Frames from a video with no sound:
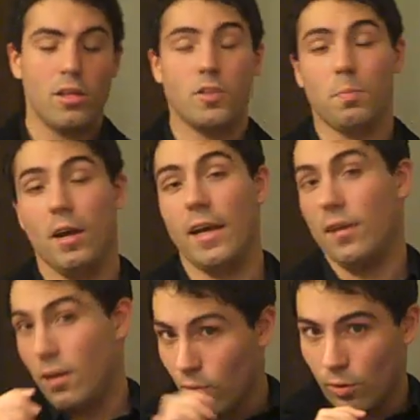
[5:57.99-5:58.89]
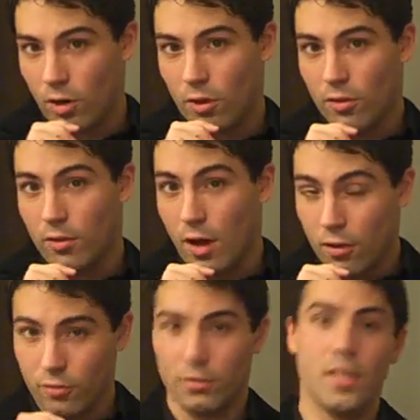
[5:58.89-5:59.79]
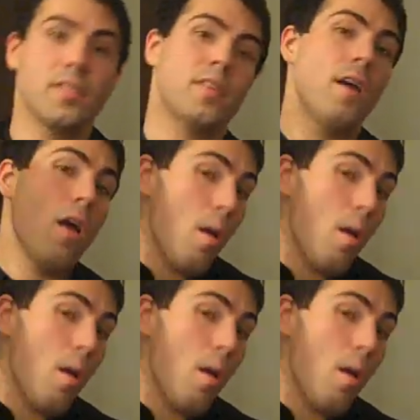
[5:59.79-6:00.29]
Spray another one on the other wrist,